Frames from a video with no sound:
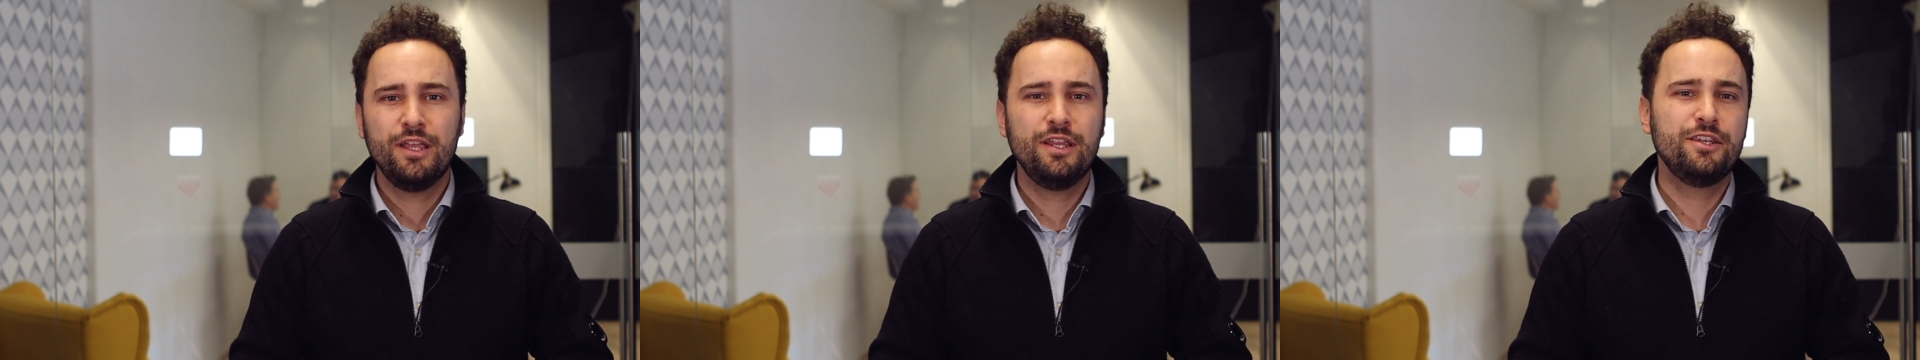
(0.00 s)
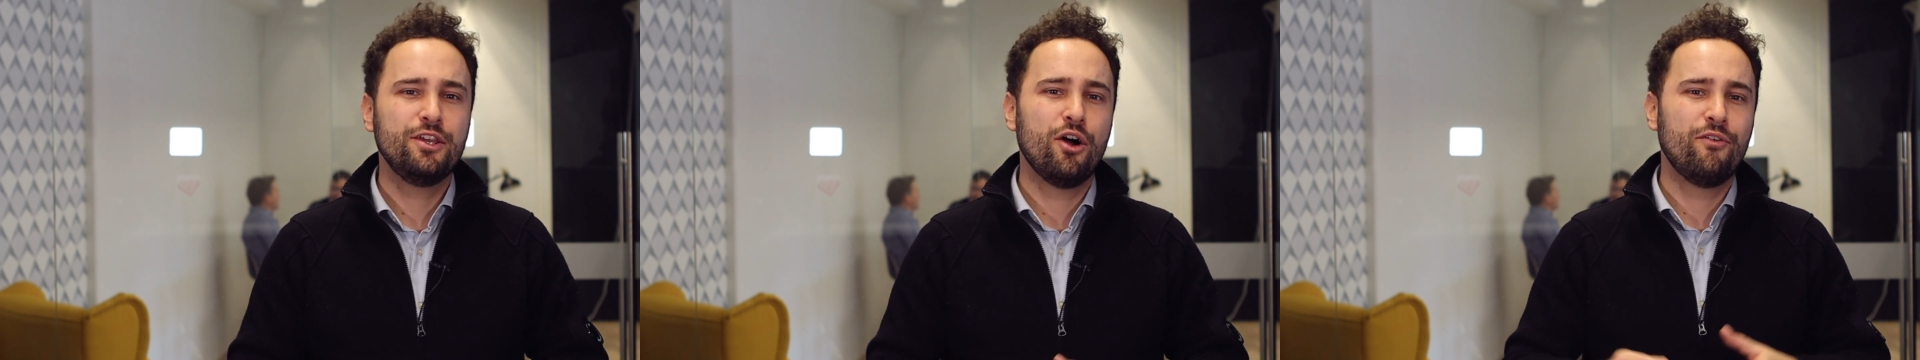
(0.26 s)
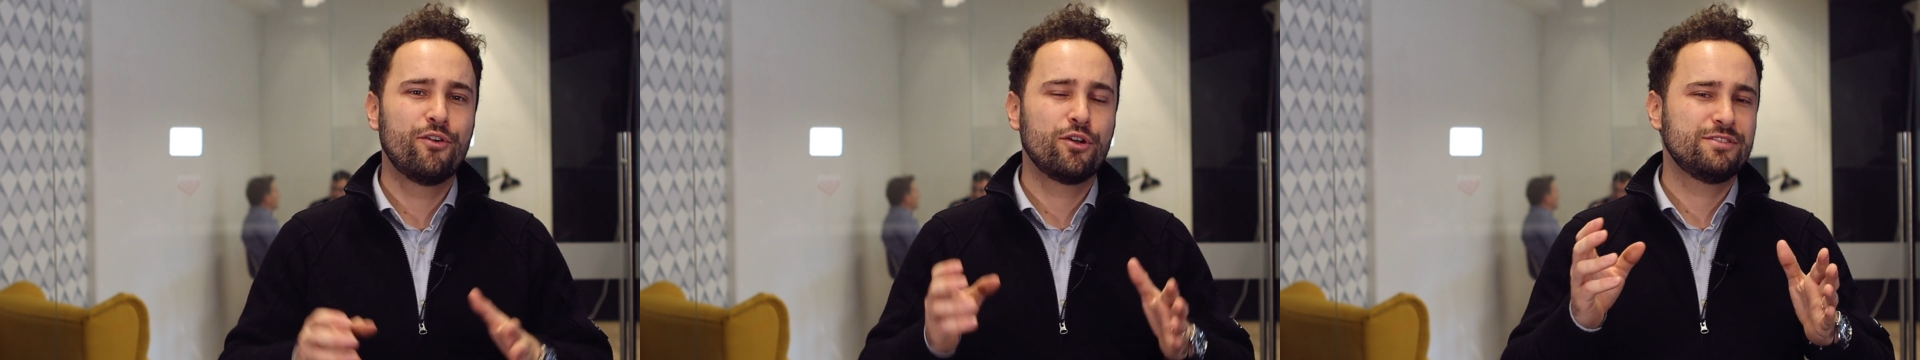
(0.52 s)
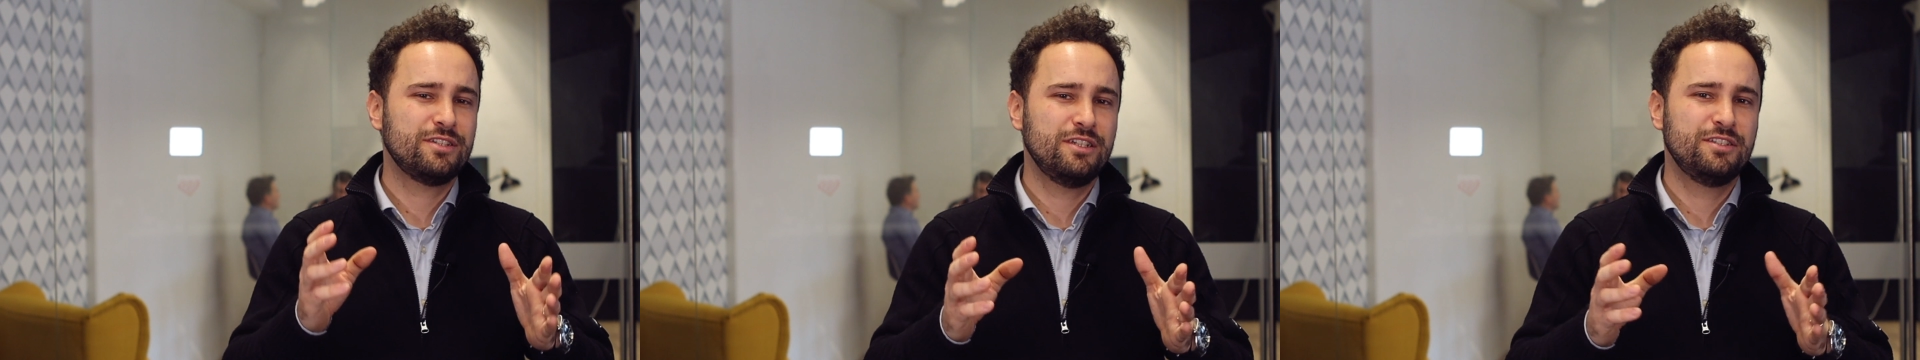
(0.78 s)
in the
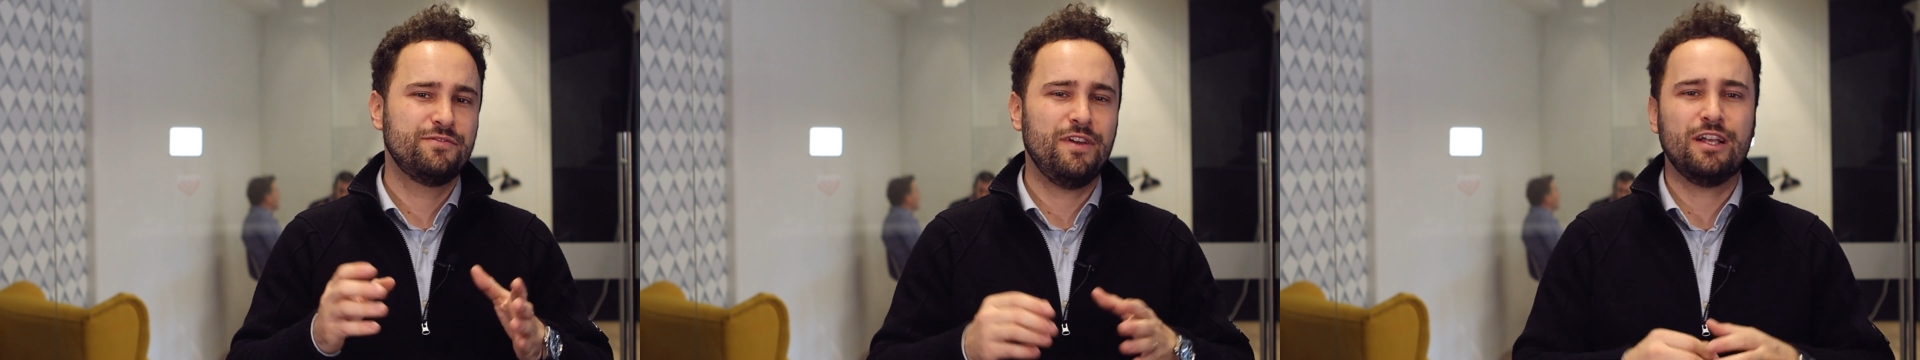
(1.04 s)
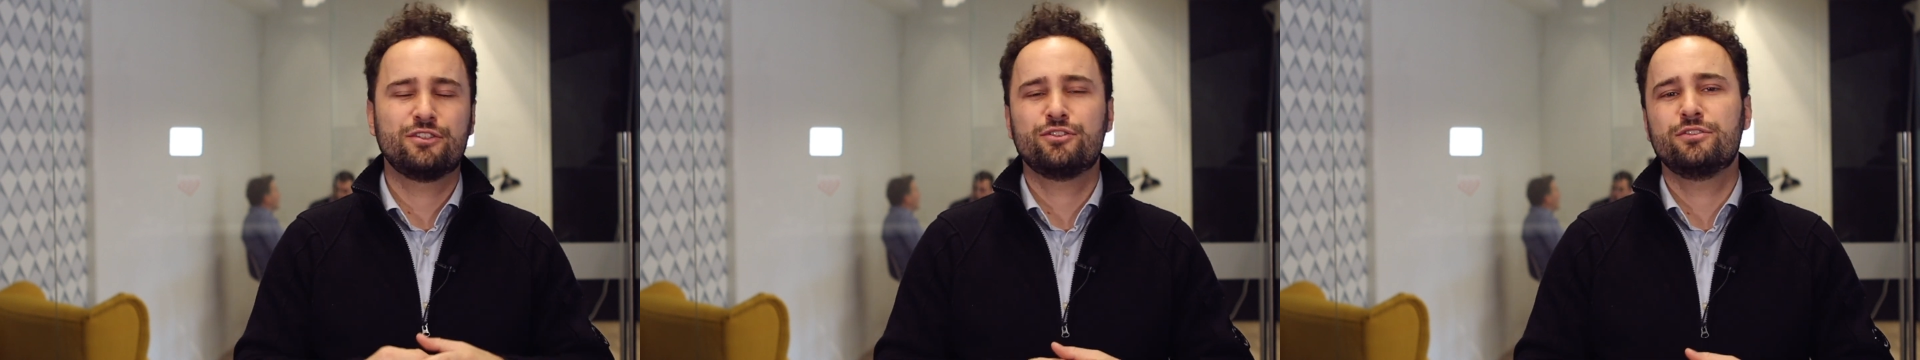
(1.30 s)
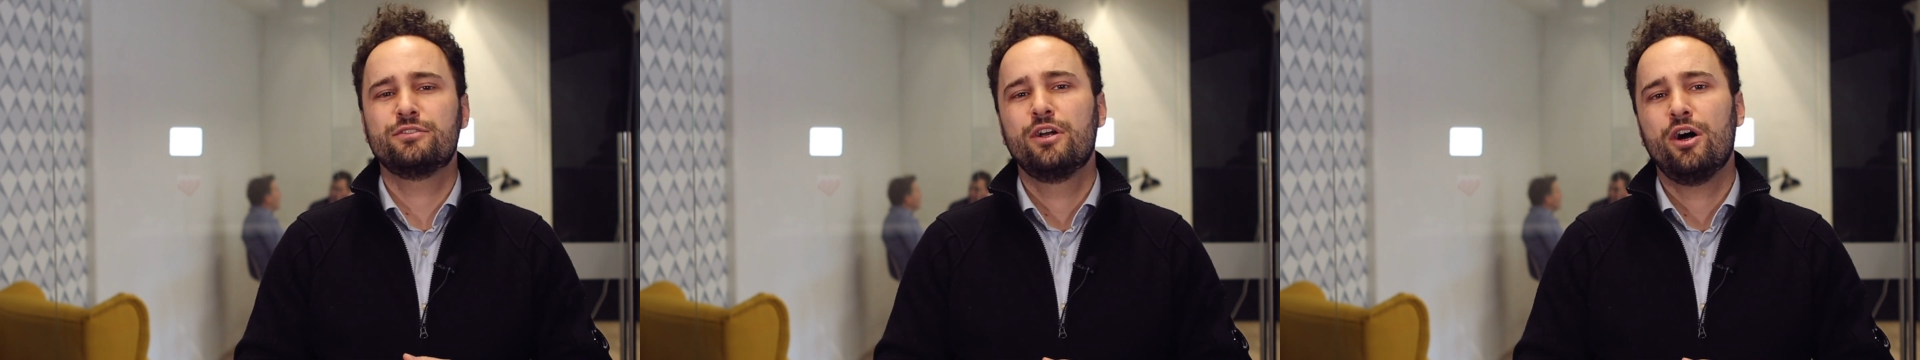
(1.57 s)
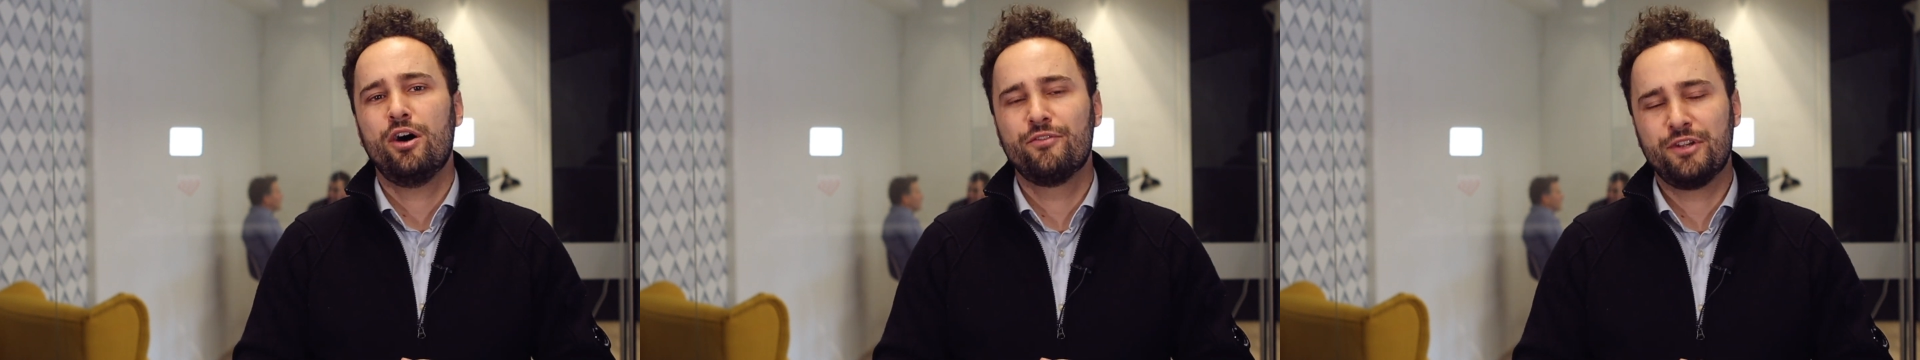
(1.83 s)
overall satisfaction
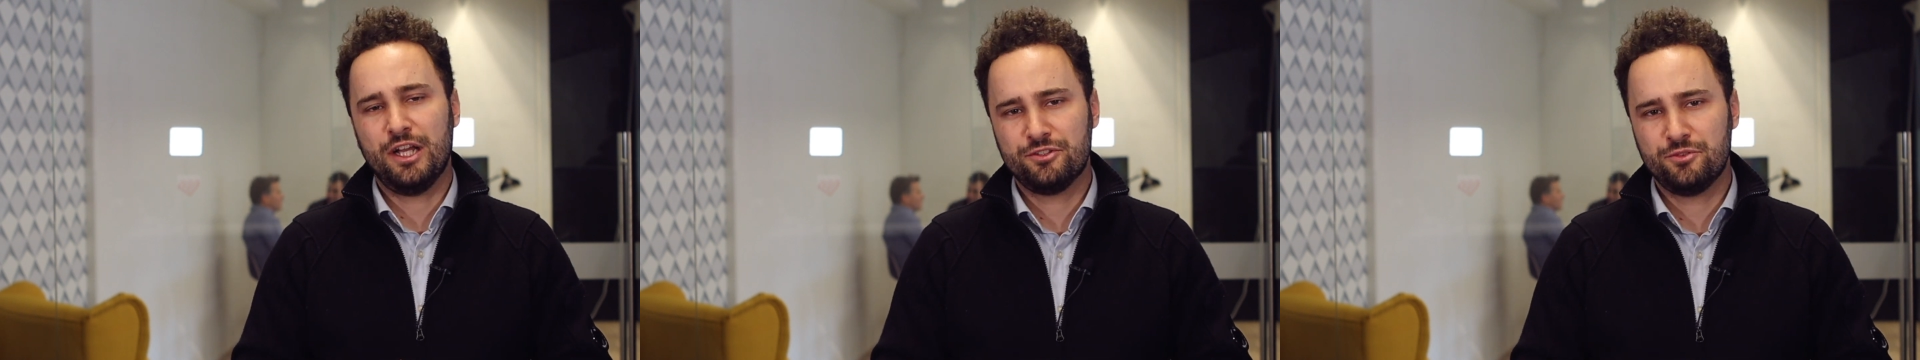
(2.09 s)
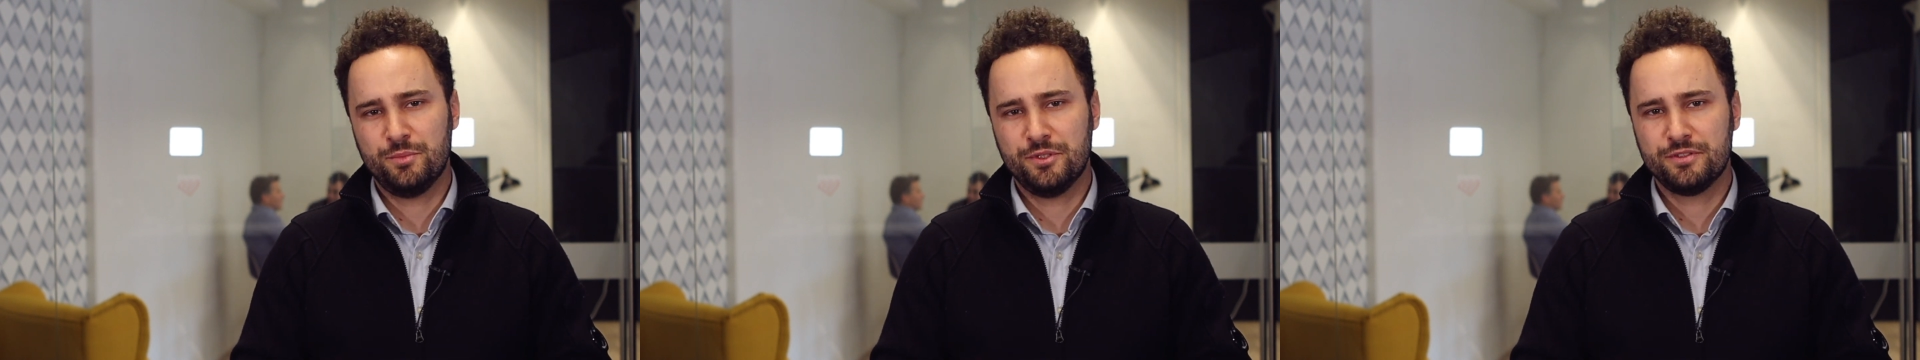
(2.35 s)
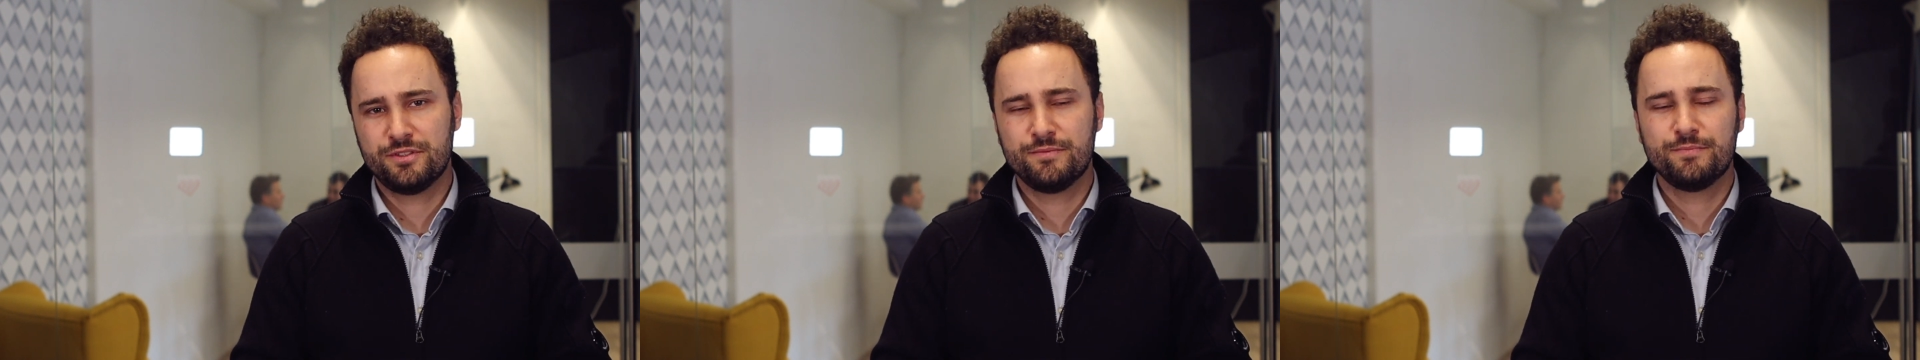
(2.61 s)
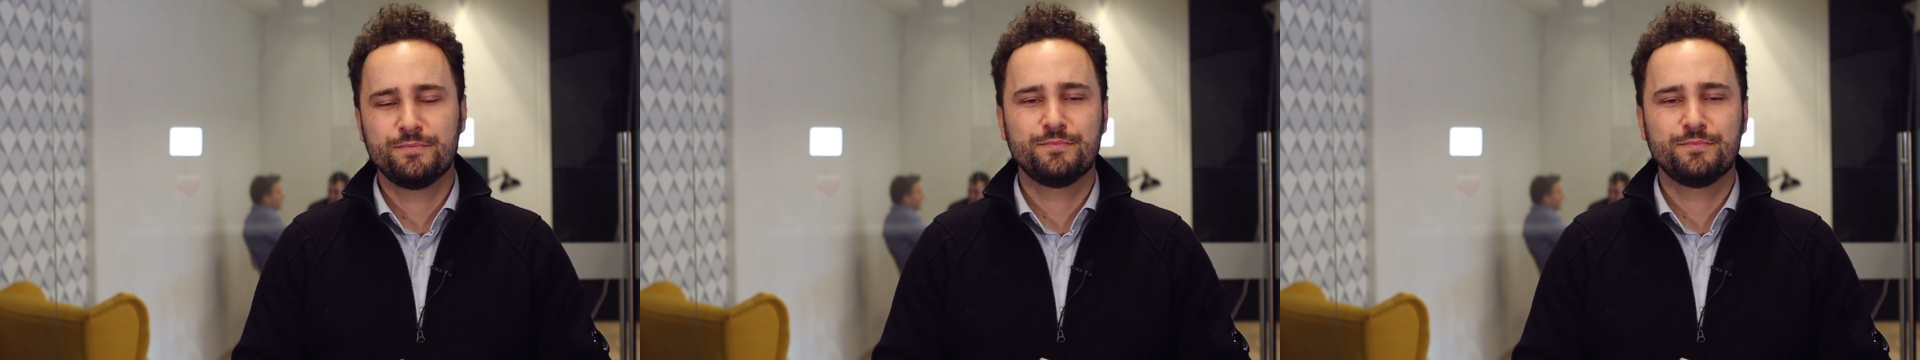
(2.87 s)
of customers.